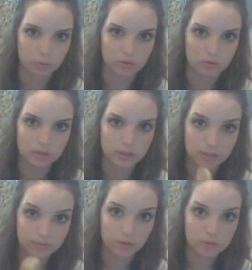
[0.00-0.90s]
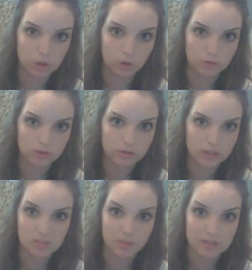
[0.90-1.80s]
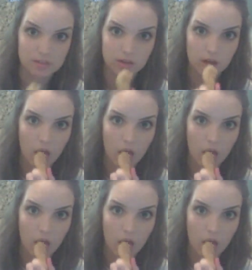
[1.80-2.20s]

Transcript: world, even though it's cold. It's amazing.